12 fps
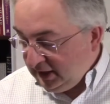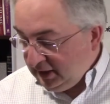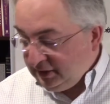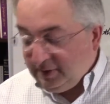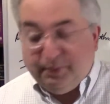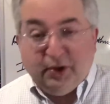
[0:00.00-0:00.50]

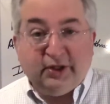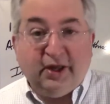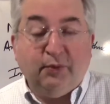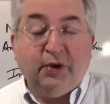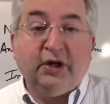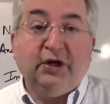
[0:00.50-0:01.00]
The book that
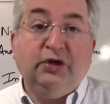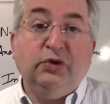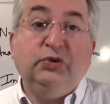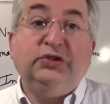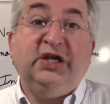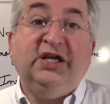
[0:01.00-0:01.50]
we're going to
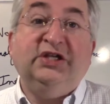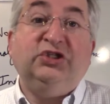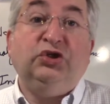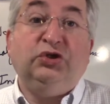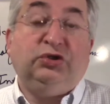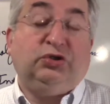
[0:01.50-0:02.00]
use
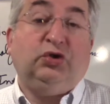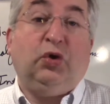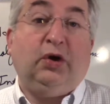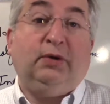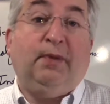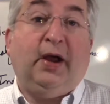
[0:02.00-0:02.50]
is
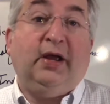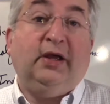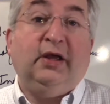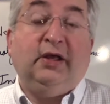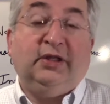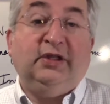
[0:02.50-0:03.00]
taught by
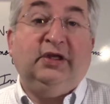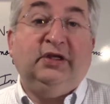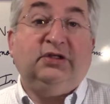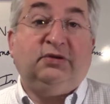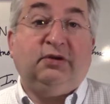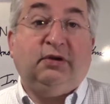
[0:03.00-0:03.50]
these,